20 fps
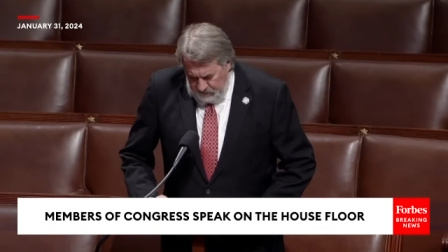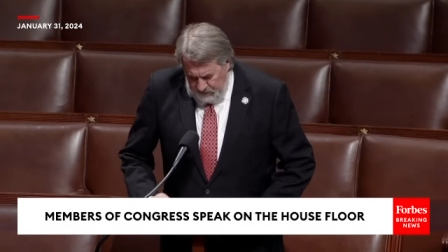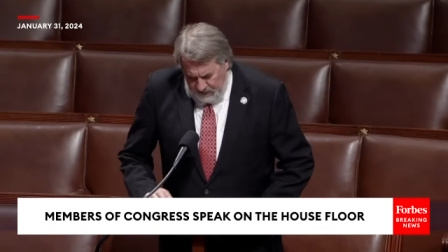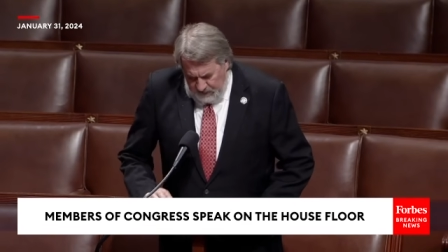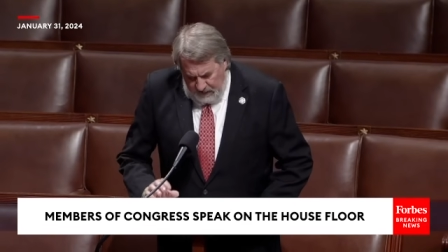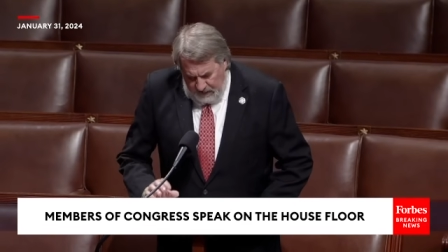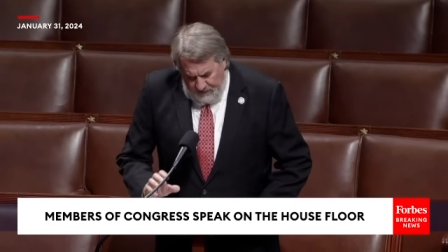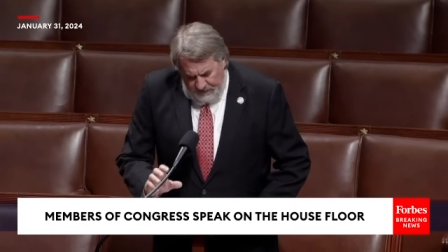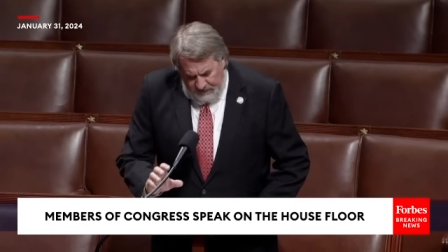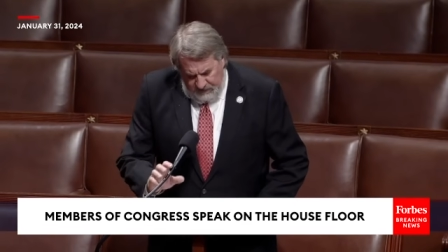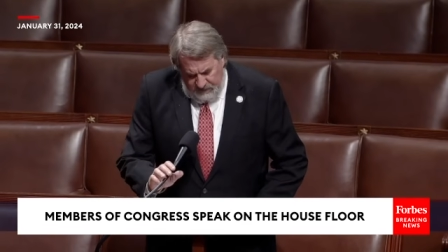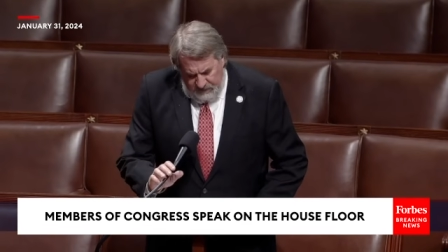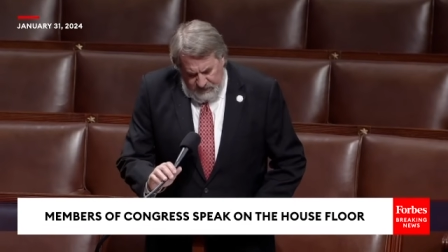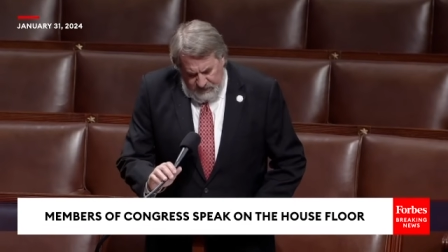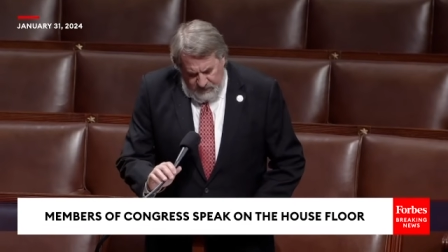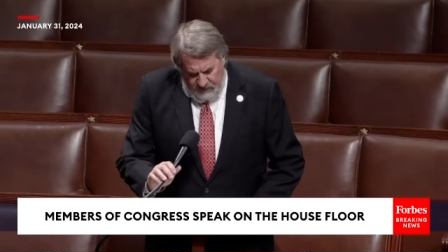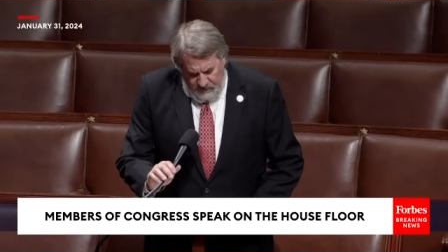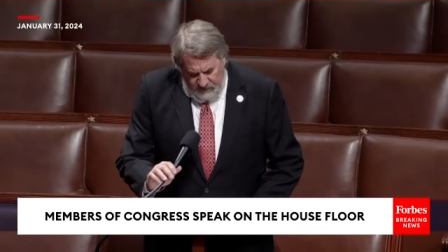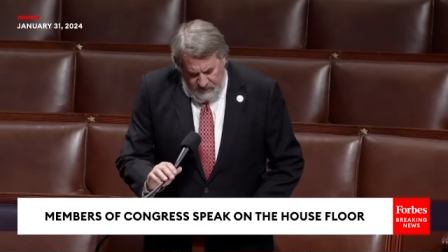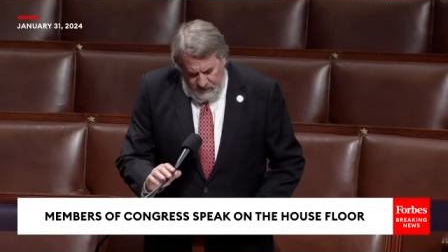good topics
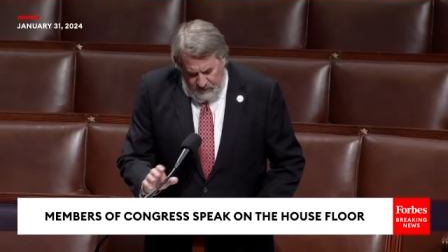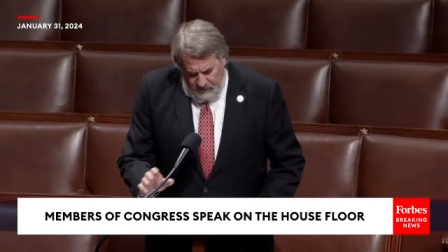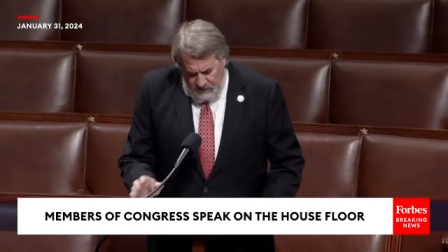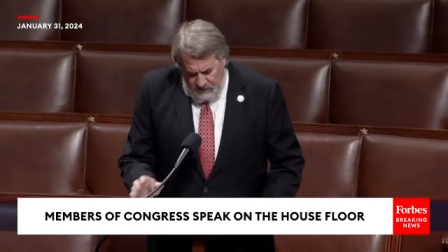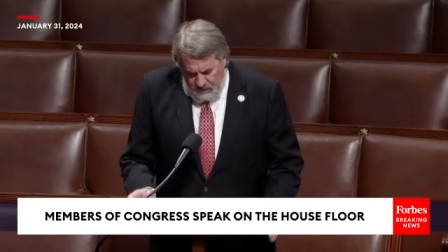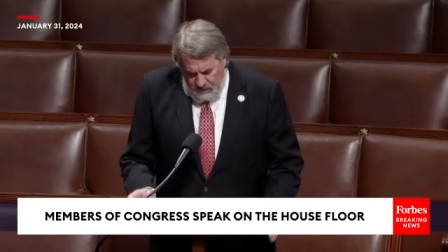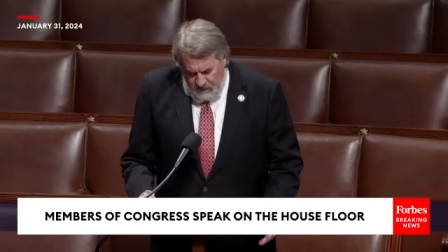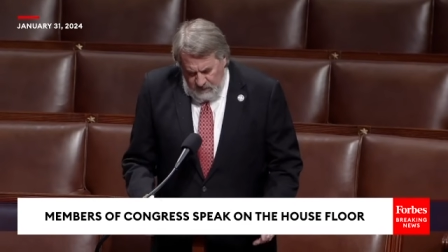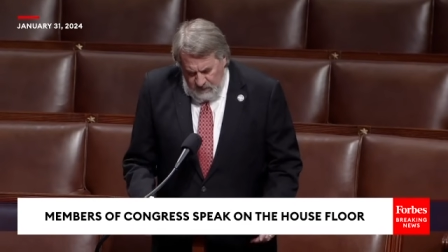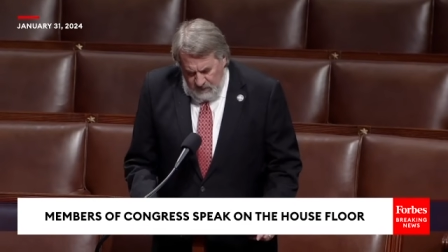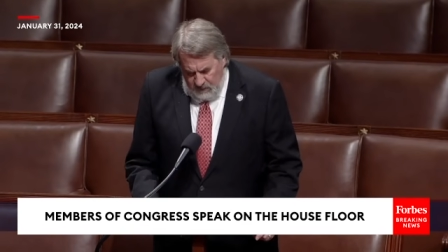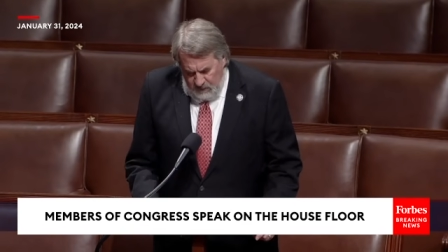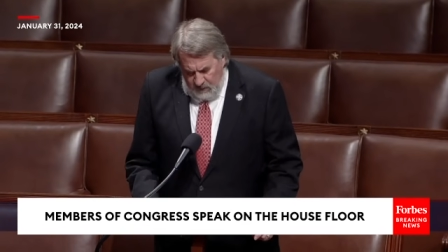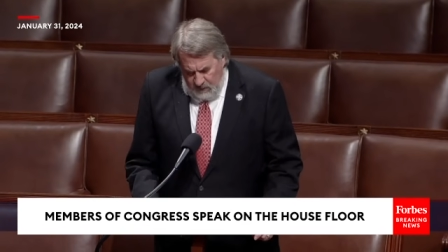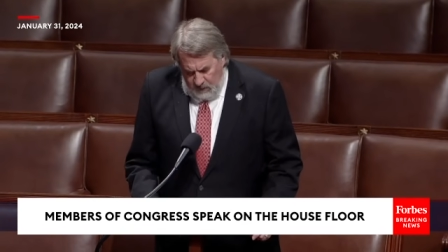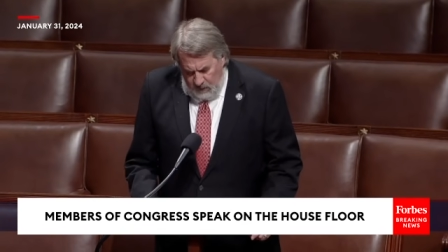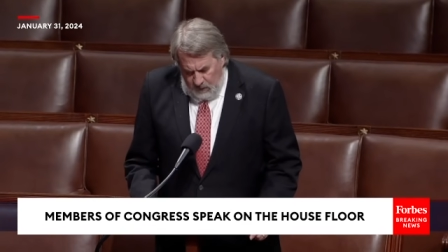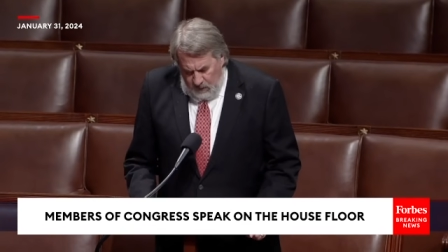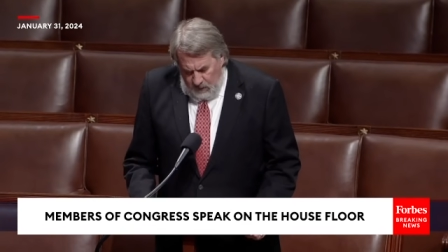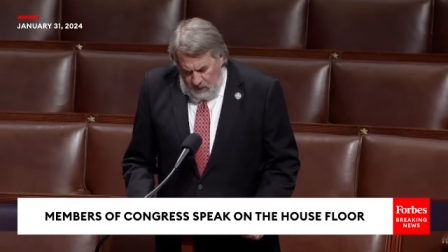here. So,
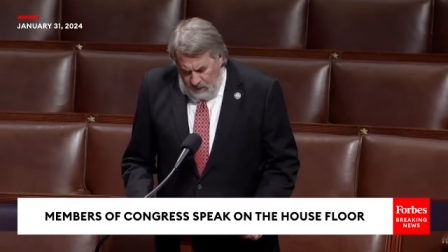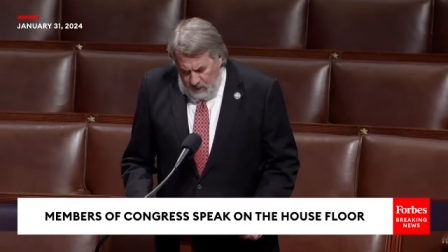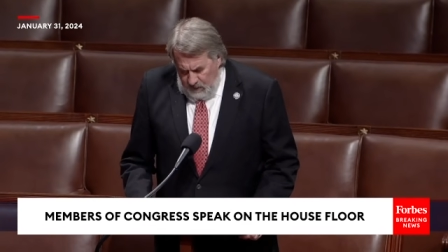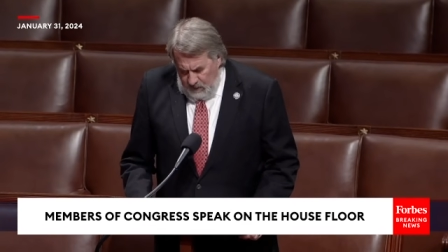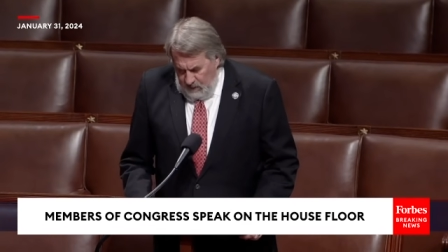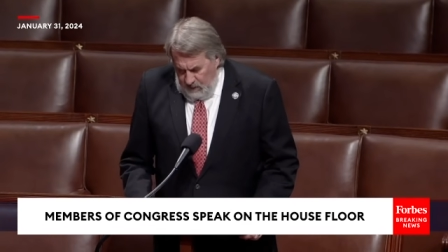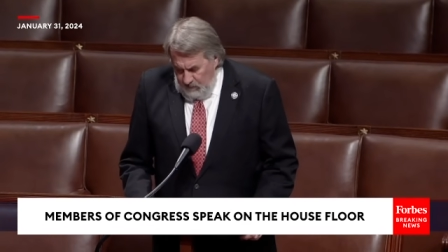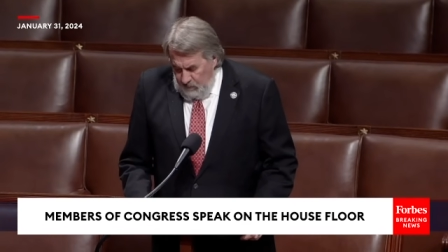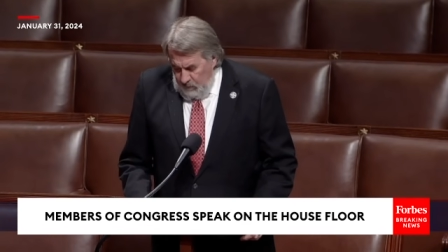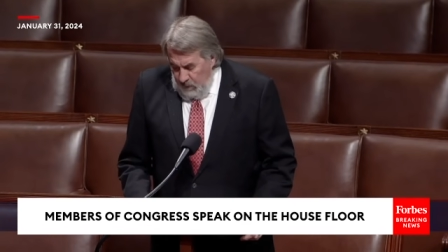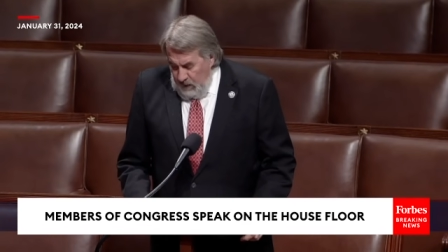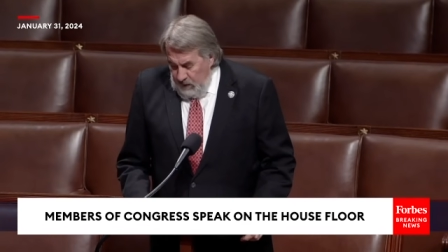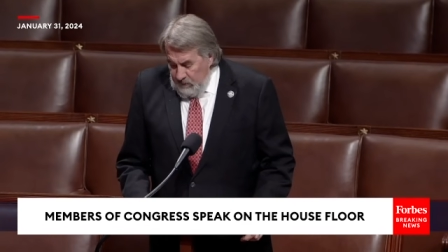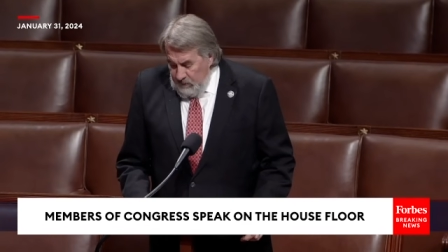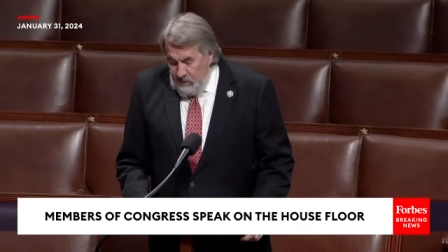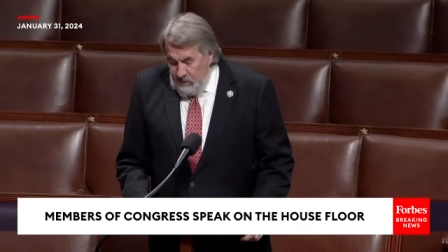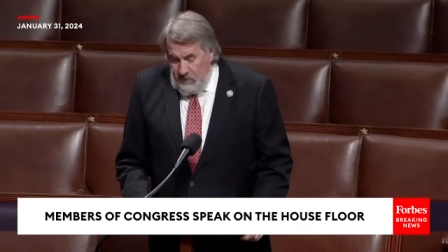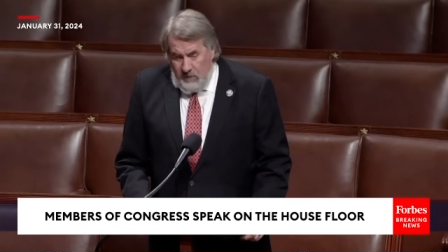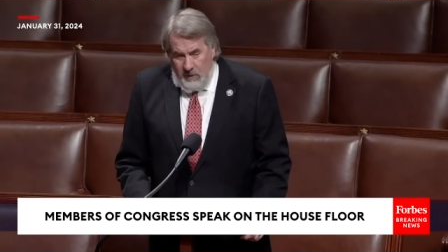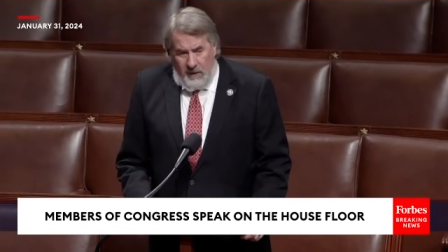um, well,
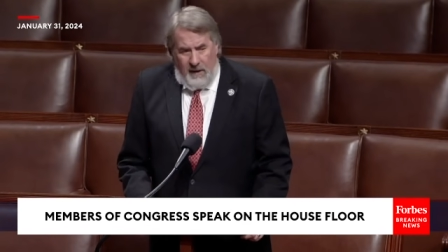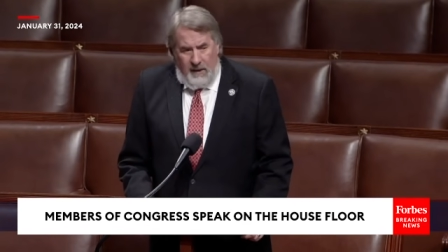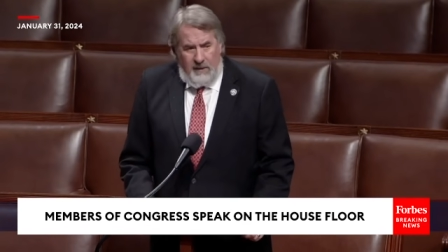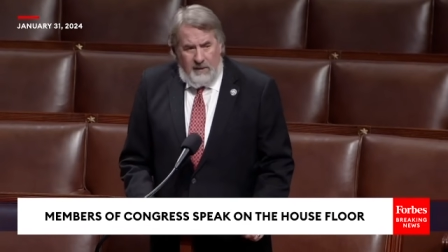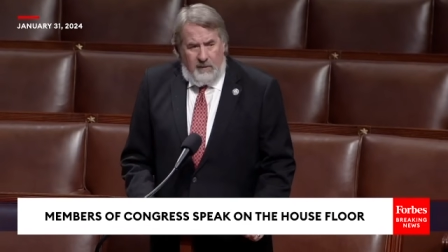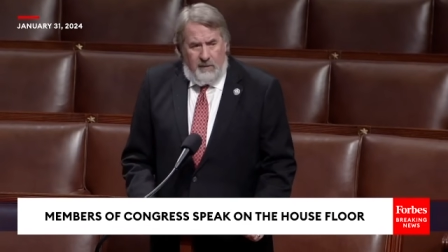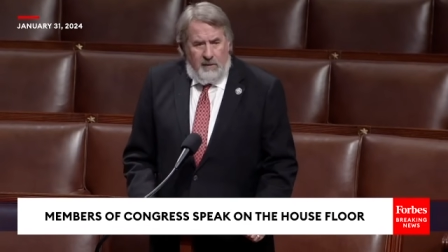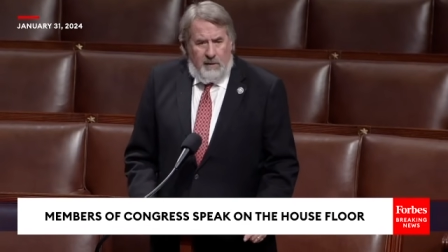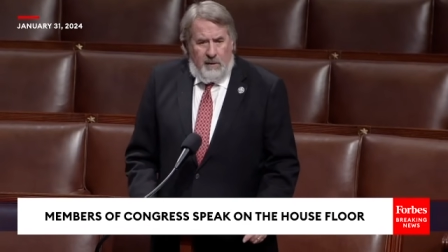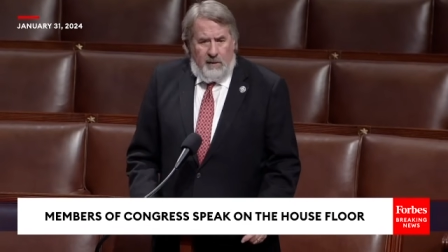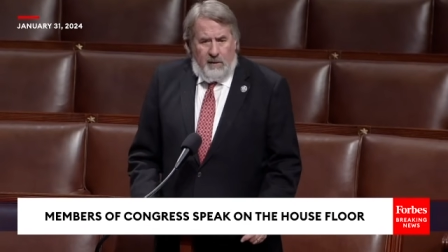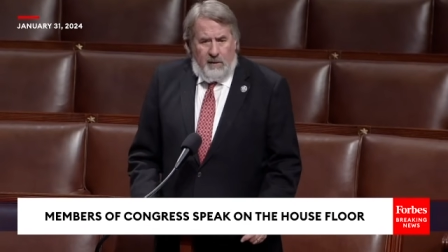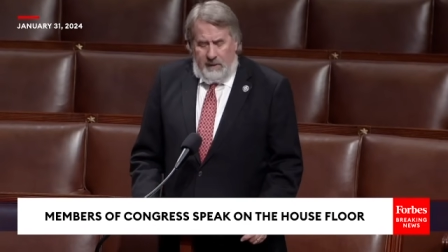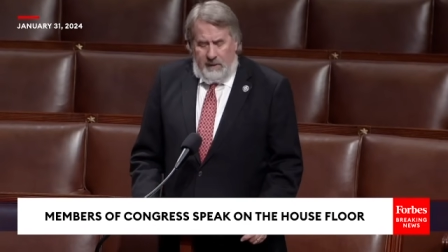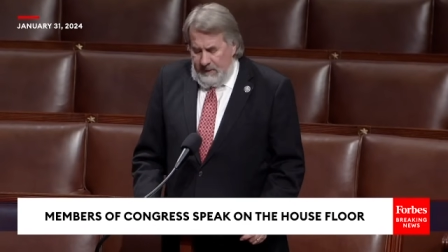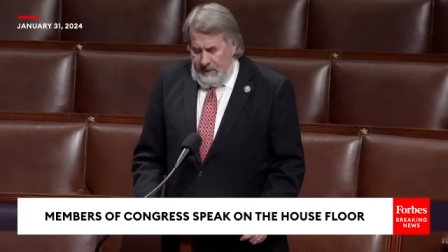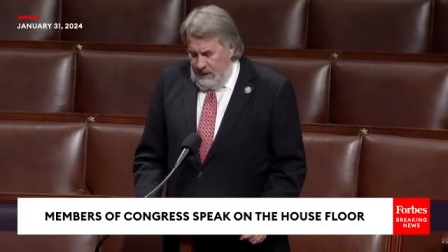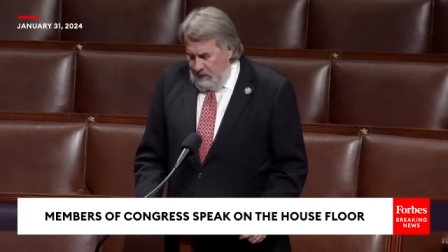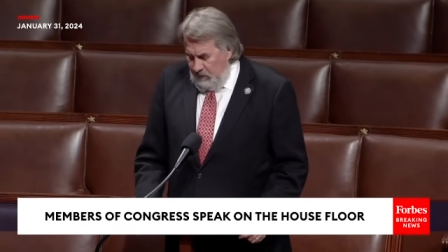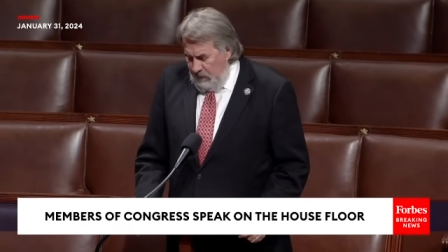tonight, uh,
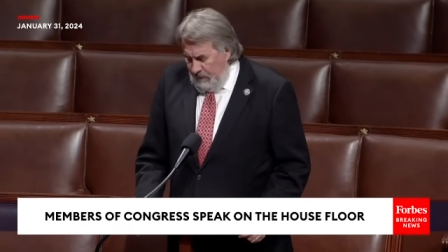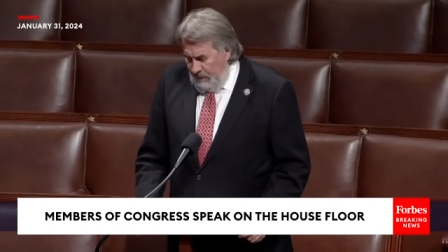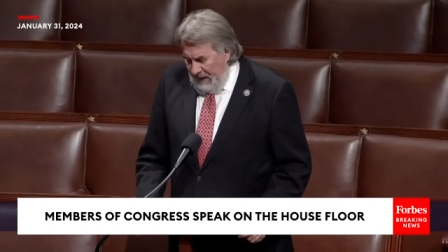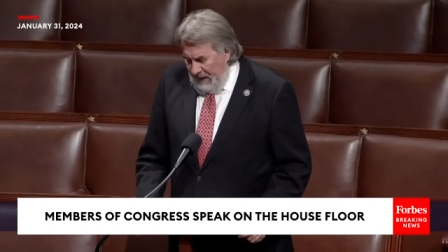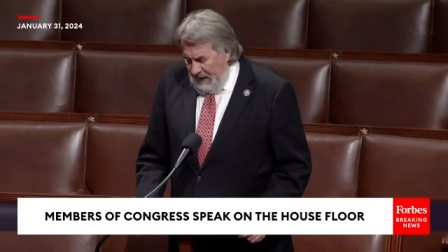indeed, we